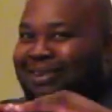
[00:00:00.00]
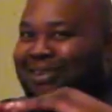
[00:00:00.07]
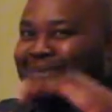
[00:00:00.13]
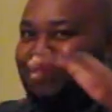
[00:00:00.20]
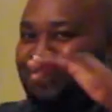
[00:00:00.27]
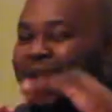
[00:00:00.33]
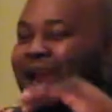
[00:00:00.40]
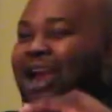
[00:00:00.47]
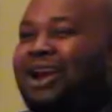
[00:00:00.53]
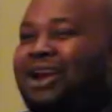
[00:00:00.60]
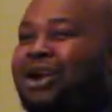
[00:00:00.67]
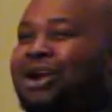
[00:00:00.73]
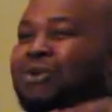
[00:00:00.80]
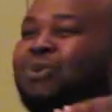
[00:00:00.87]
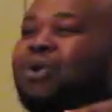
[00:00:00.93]

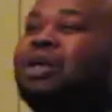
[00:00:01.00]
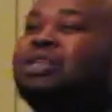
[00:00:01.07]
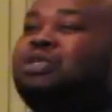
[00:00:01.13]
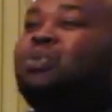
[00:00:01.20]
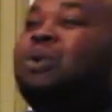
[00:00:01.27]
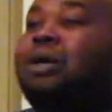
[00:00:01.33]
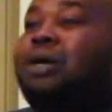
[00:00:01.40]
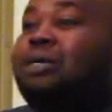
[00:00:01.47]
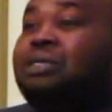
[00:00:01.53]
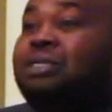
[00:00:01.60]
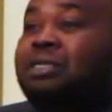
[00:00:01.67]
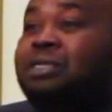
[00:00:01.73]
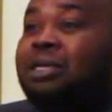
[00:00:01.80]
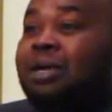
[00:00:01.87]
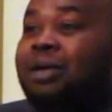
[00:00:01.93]
where it once
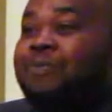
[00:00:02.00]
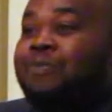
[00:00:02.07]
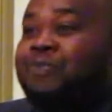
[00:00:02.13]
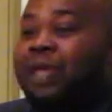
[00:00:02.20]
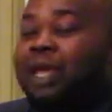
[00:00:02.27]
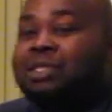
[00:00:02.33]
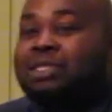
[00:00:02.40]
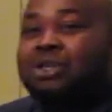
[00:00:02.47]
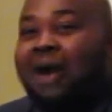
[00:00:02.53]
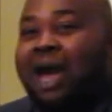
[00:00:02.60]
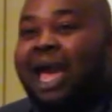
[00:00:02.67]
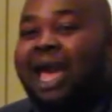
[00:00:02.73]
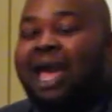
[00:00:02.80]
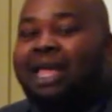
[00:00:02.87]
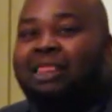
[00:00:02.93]
was. And so I
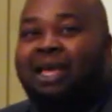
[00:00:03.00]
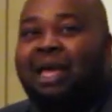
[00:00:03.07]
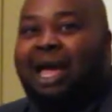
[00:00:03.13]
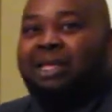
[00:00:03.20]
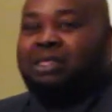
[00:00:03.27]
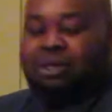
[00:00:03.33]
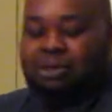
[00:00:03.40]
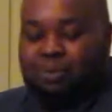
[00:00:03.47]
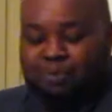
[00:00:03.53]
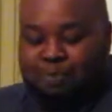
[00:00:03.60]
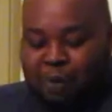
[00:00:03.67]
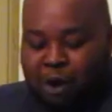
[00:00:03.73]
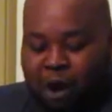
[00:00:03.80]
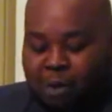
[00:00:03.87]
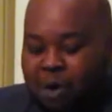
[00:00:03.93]
had to,
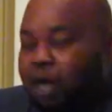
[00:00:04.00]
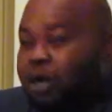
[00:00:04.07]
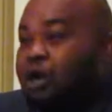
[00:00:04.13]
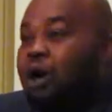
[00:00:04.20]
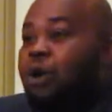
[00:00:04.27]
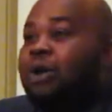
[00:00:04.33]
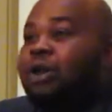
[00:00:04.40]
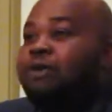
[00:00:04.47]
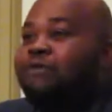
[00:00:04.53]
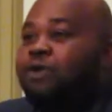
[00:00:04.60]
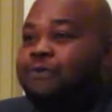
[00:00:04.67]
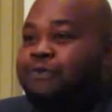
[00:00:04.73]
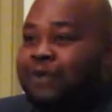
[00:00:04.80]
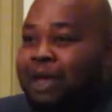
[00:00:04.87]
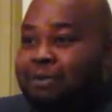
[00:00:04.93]
part one, go
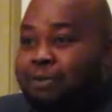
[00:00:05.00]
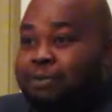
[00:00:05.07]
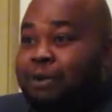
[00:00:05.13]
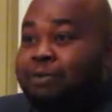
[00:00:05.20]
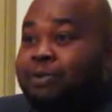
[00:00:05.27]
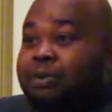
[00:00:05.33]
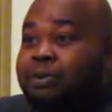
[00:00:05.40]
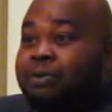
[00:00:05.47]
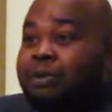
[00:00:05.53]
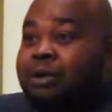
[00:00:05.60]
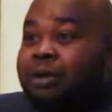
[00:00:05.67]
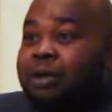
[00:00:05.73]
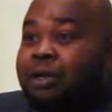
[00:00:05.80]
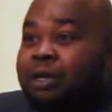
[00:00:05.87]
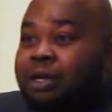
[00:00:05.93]
interview a family member.
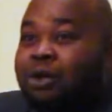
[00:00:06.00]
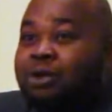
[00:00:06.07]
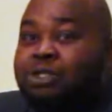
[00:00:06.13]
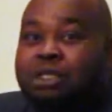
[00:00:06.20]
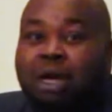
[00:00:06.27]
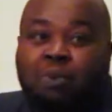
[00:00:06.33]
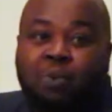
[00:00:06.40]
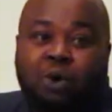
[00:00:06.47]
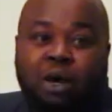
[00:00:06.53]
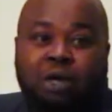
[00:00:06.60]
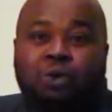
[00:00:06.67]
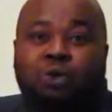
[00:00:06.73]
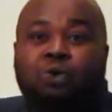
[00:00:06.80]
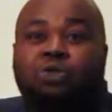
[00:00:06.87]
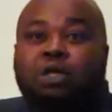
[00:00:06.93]
You know, someone
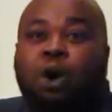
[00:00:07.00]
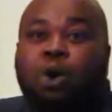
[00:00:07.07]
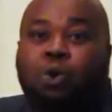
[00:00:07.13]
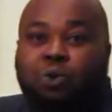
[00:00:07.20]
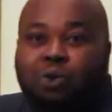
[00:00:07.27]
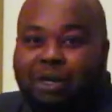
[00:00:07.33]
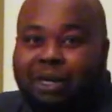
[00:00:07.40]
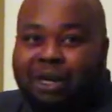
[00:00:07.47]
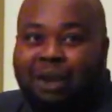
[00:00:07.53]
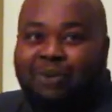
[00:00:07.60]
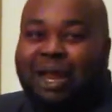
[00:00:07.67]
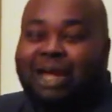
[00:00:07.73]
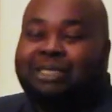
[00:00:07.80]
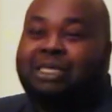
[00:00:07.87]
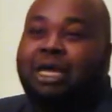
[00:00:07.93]
who's older. Now,
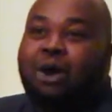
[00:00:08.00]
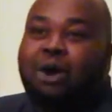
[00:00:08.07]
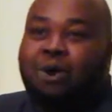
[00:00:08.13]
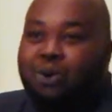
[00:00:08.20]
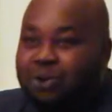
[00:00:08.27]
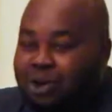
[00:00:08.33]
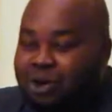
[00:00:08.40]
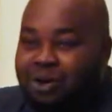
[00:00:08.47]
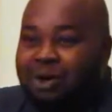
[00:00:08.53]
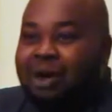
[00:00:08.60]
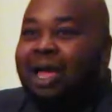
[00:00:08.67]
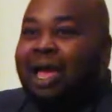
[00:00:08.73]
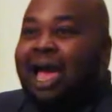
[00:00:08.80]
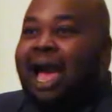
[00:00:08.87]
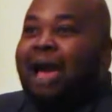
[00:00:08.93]
when I say
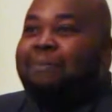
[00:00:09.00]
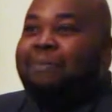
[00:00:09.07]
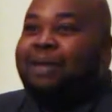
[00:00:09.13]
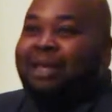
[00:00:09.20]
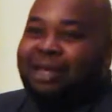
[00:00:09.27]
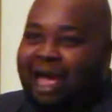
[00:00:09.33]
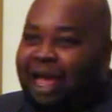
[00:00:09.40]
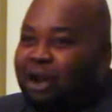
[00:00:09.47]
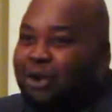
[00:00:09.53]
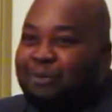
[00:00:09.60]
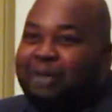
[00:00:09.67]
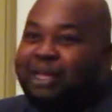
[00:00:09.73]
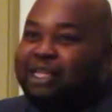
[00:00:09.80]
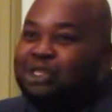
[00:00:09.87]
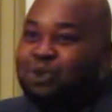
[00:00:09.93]
older, I
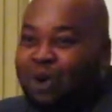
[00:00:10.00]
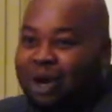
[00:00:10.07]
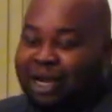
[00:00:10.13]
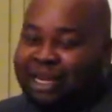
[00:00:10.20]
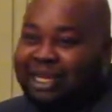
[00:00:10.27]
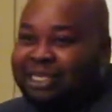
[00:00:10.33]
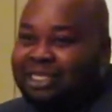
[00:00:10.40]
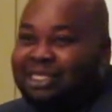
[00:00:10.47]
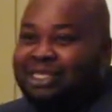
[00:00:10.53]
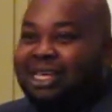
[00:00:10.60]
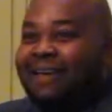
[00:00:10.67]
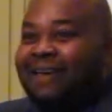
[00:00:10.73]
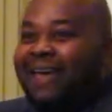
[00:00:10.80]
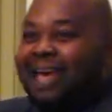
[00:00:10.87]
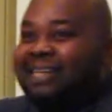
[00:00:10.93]
don't mean
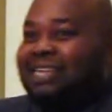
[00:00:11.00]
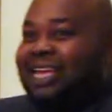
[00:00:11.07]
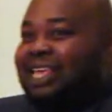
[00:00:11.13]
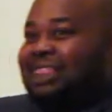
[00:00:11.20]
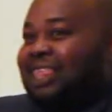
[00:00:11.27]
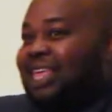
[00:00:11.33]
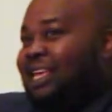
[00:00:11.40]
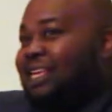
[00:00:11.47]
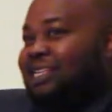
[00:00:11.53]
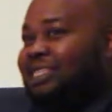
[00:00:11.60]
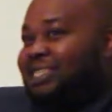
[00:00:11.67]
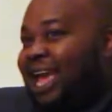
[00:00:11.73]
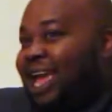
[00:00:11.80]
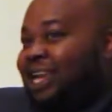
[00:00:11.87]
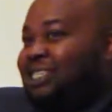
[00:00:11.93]
20s as they think is
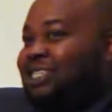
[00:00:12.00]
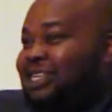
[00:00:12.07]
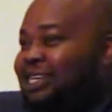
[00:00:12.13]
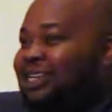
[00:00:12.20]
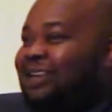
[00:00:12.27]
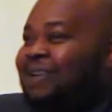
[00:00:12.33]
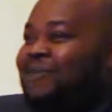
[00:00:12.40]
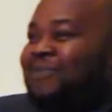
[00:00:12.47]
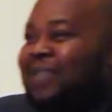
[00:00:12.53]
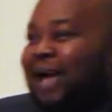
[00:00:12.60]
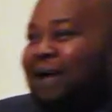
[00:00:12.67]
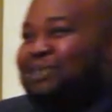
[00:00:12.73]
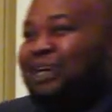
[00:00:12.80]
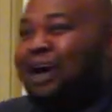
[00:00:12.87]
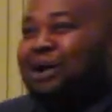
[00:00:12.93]
ancient.
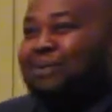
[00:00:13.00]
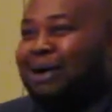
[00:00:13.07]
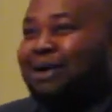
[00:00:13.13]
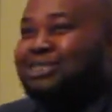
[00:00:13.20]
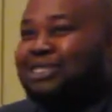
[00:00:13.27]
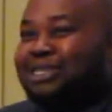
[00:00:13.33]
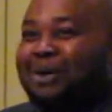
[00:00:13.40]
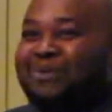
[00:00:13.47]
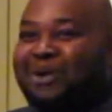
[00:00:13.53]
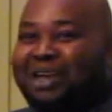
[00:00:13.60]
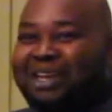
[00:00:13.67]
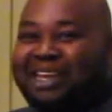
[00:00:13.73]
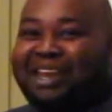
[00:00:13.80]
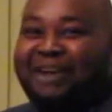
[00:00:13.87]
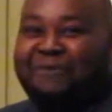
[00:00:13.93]
I'm talking about
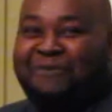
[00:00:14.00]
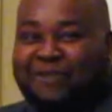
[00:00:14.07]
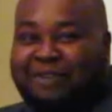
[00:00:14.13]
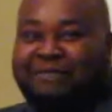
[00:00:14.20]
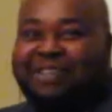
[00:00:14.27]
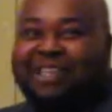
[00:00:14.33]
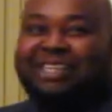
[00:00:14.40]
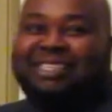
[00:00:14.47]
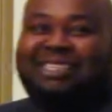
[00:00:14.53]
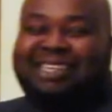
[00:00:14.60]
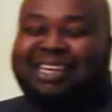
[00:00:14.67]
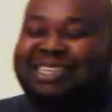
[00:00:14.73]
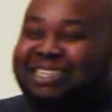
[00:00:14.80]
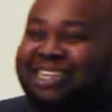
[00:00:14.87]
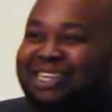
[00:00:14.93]
someone in their 50s,
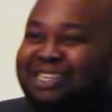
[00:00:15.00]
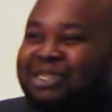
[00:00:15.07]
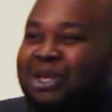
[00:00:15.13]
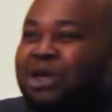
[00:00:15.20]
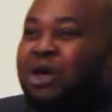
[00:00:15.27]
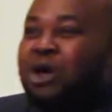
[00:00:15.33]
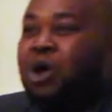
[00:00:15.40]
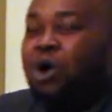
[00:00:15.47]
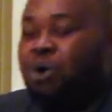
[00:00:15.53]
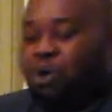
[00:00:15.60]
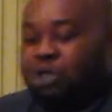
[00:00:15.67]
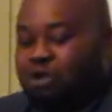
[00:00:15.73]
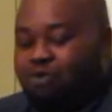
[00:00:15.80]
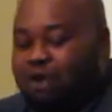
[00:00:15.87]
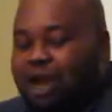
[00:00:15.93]
60s who
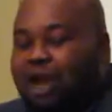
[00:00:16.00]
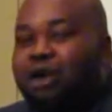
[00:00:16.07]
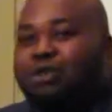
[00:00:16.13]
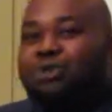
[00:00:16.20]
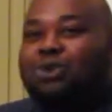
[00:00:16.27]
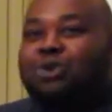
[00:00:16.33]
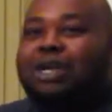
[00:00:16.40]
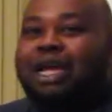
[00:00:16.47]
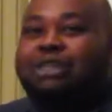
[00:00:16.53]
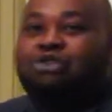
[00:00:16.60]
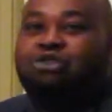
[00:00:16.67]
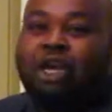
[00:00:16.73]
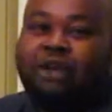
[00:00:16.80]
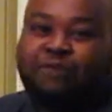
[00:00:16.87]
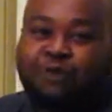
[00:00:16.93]
was around during that
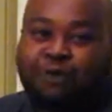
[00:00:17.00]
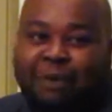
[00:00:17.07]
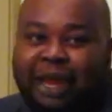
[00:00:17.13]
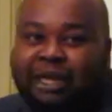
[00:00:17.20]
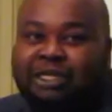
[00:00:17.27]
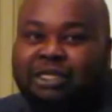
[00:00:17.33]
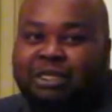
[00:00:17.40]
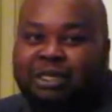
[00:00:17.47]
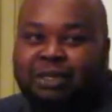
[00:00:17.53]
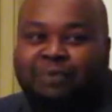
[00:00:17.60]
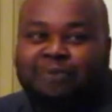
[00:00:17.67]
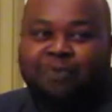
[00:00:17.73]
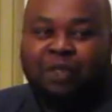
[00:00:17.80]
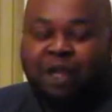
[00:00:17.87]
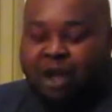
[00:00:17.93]

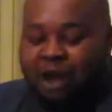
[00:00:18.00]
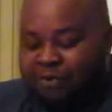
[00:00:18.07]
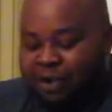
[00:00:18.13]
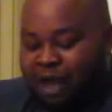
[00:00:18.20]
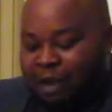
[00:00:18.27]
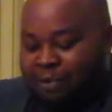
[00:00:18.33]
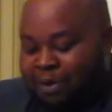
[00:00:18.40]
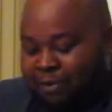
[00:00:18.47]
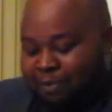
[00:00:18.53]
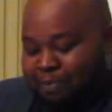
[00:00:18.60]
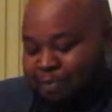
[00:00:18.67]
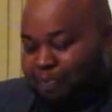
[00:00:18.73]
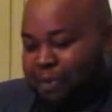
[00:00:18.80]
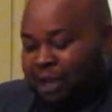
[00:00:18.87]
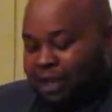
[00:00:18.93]
transformation of
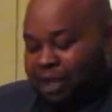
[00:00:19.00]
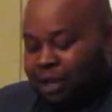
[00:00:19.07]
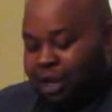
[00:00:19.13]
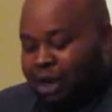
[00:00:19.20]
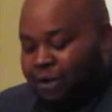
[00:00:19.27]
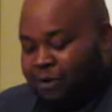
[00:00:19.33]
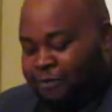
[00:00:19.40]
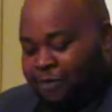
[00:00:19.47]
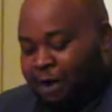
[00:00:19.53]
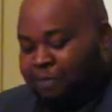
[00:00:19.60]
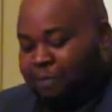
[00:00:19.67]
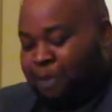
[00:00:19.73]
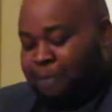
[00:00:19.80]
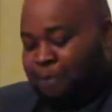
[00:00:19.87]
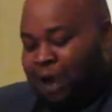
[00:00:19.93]
coming, you know,
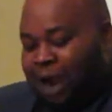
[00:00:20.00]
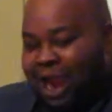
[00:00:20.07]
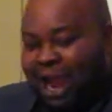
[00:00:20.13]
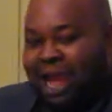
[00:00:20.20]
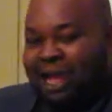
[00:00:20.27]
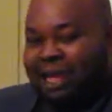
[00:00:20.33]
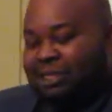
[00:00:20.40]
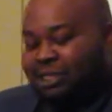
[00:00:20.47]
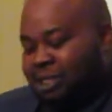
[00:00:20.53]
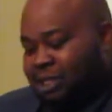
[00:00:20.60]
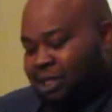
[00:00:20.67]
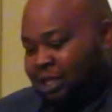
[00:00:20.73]
from the pride to